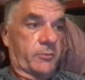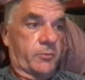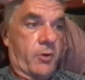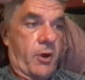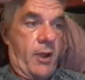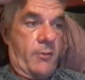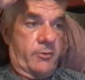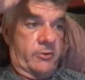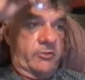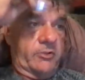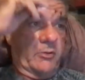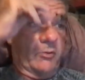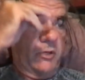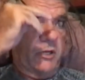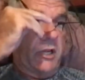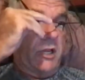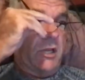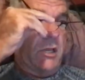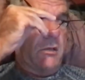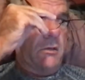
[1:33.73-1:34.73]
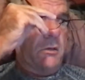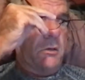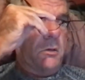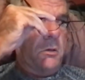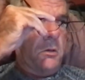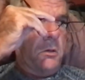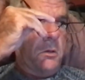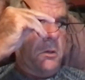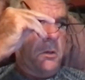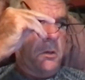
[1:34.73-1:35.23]
a promise, did we not?
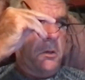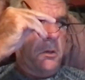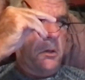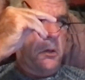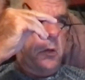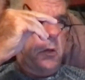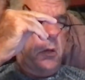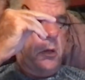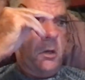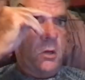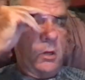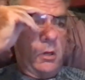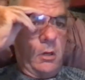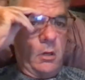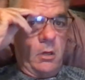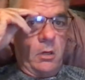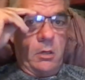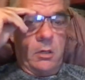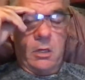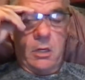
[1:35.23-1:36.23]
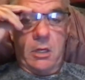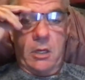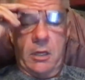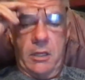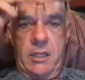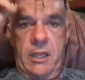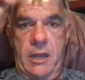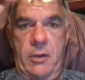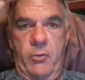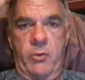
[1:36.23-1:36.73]

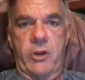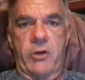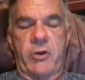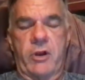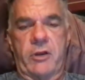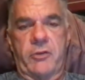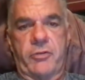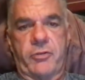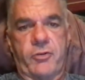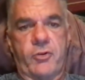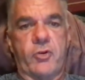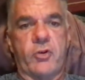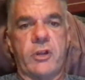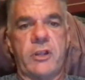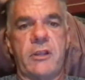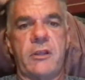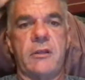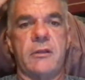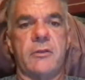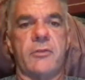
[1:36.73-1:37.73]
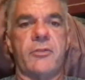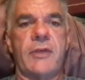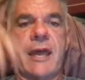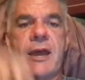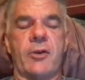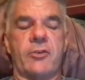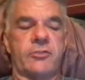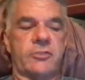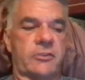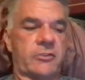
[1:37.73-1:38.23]
Yeah, we are at
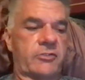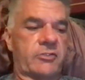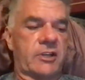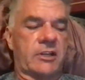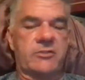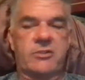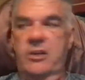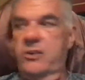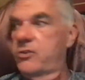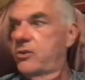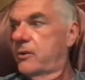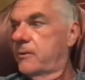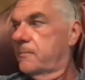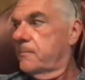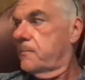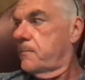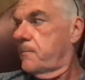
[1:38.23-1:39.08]
30,600.